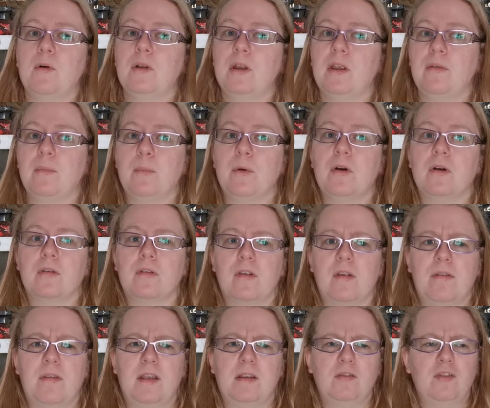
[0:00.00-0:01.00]
Pooley's books.
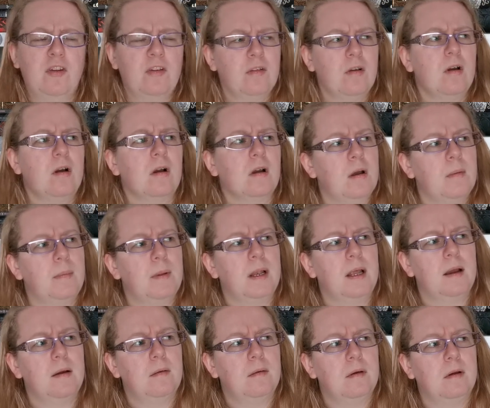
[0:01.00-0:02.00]
I think she's got a
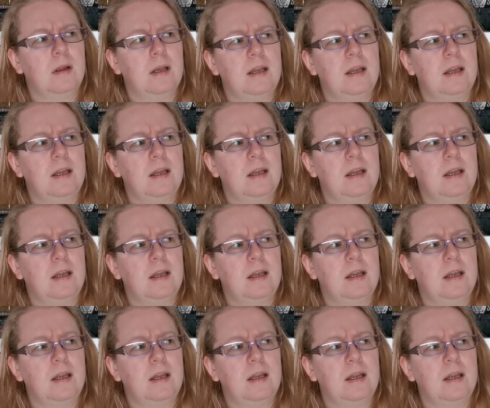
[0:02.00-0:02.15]
couple out.